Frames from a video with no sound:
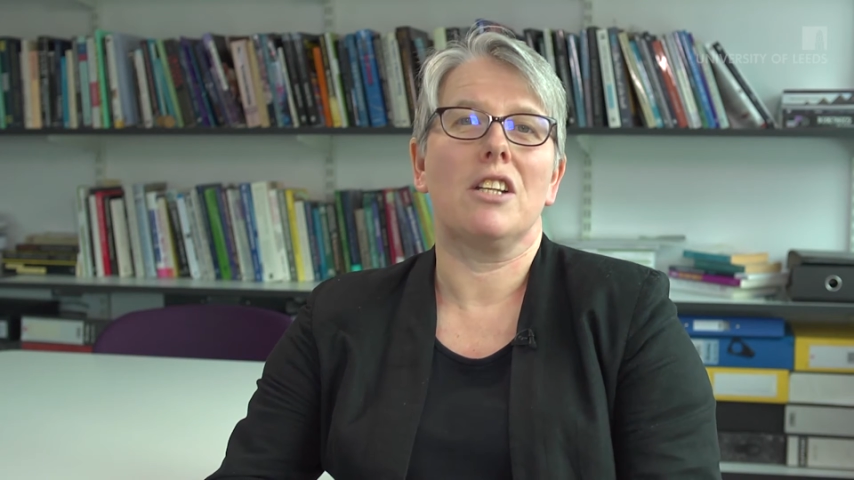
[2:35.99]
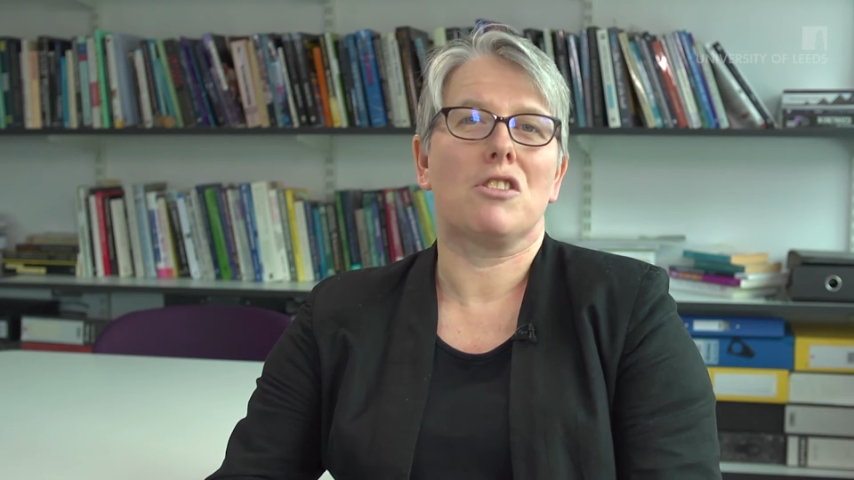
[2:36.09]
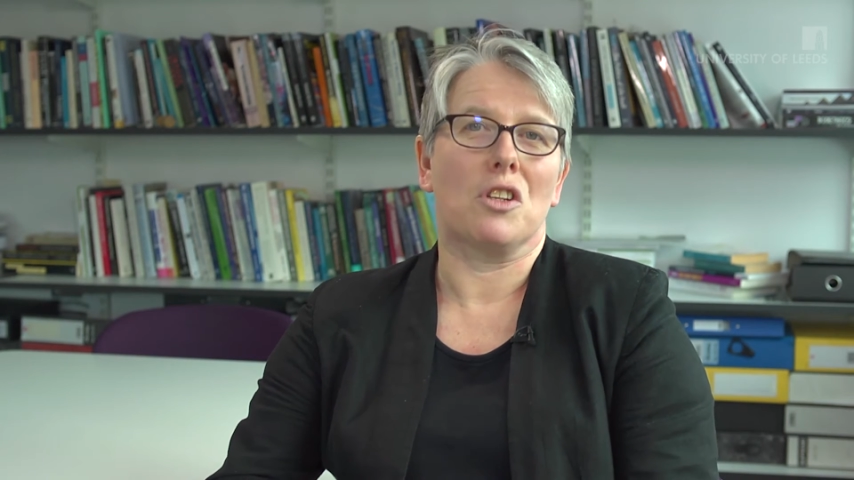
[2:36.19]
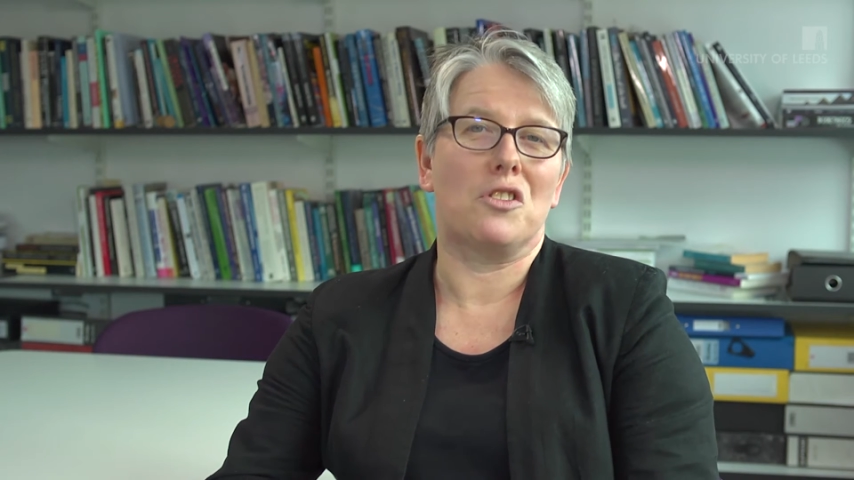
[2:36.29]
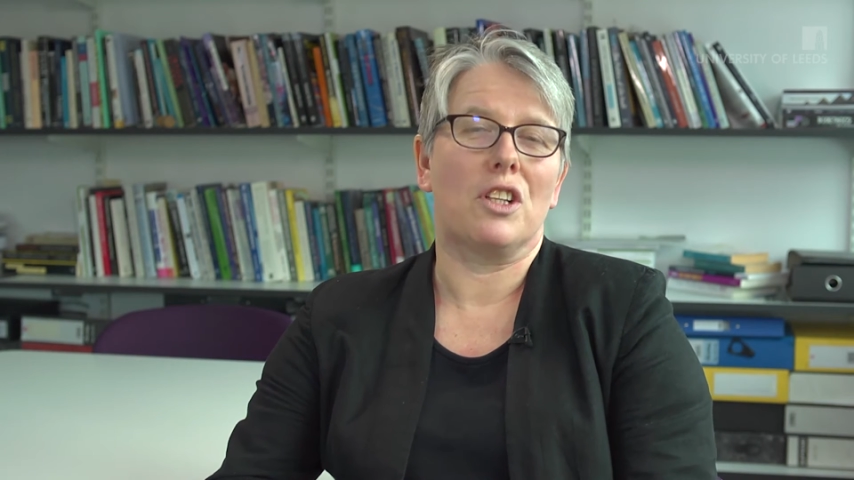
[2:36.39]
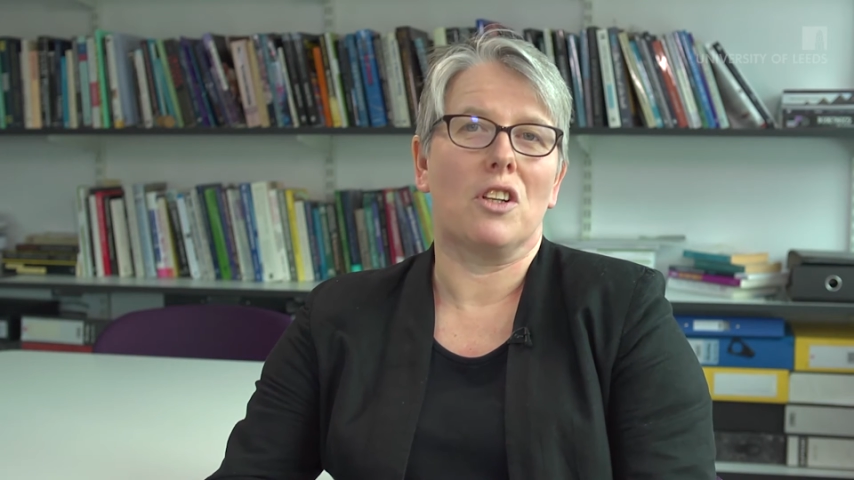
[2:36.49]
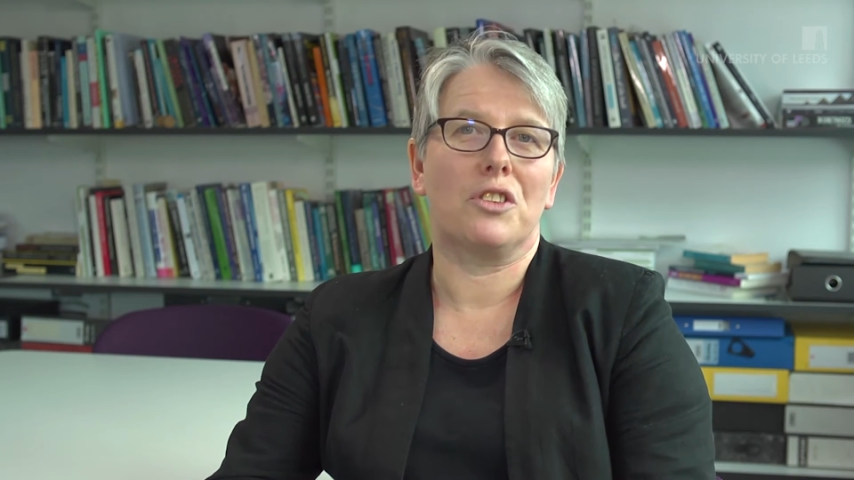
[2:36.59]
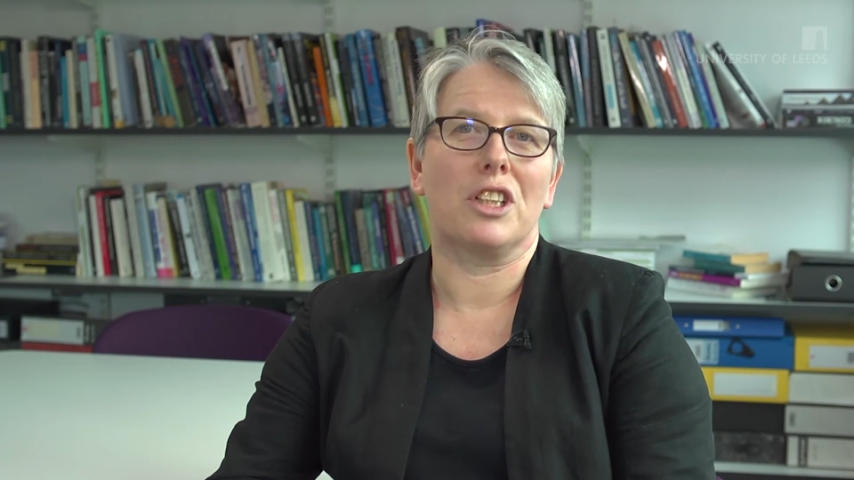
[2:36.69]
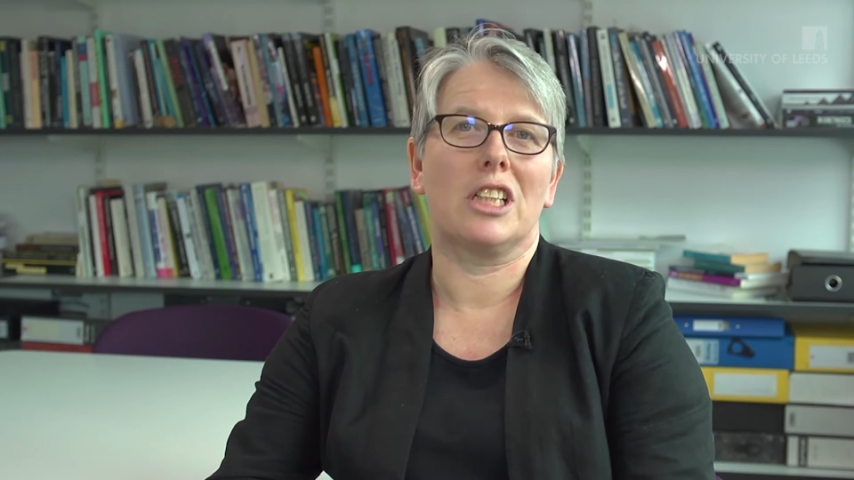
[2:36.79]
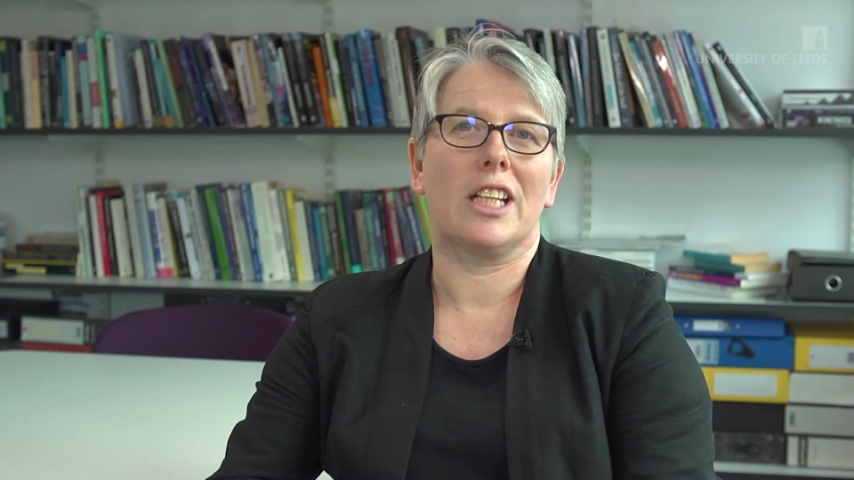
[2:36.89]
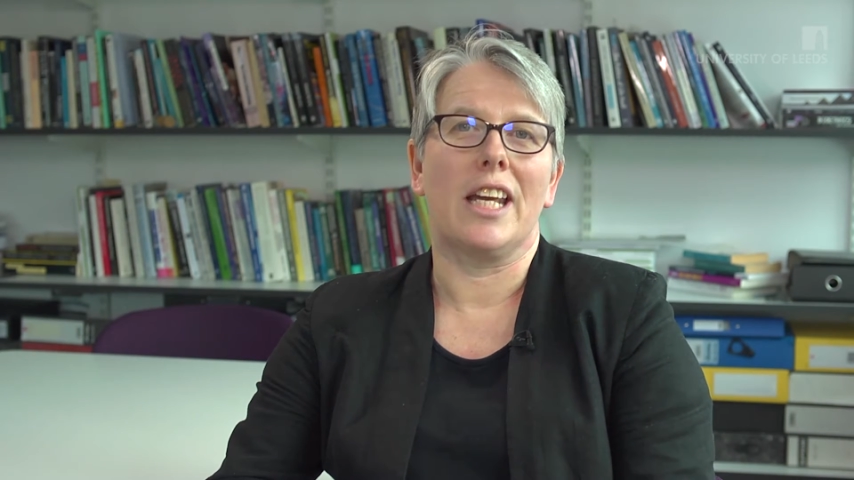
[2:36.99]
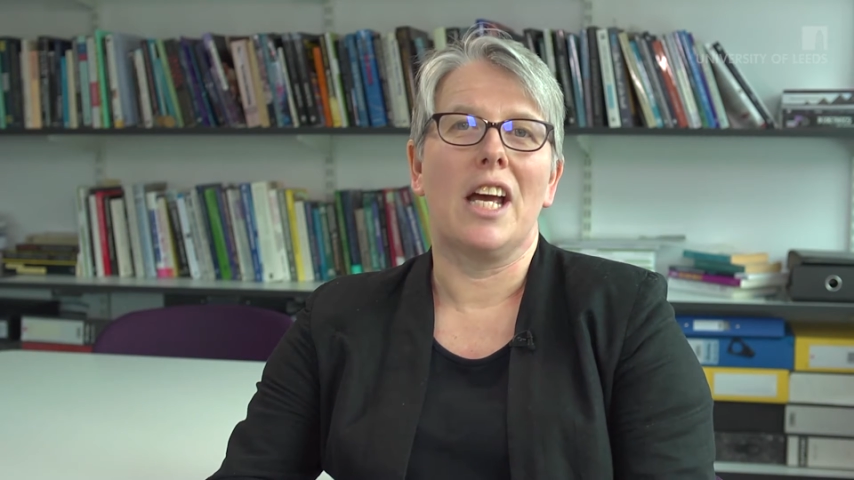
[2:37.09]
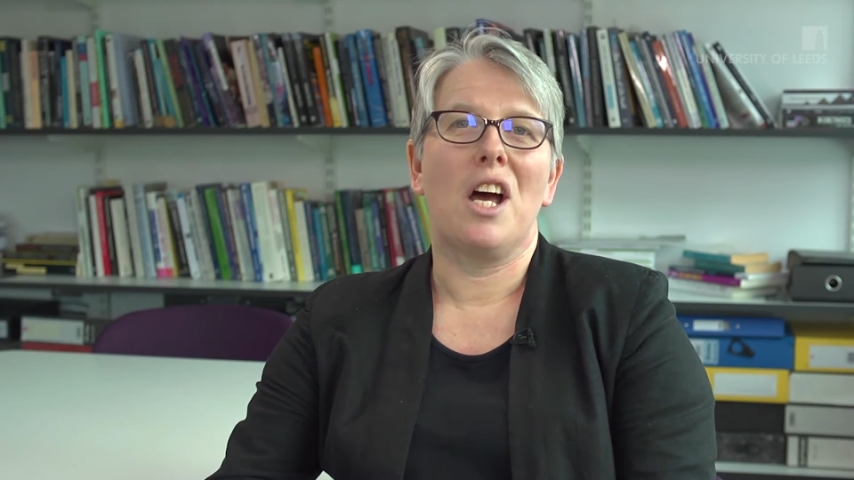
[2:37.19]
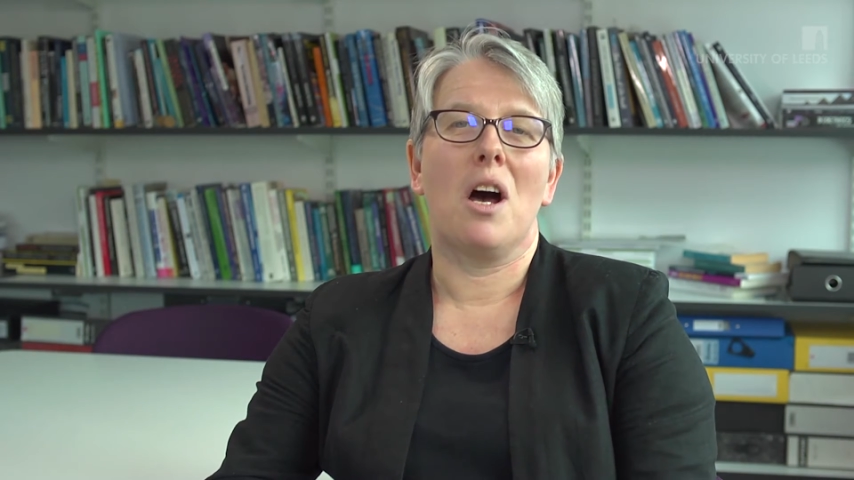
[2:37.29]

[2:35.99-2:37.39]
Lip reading: sociologically,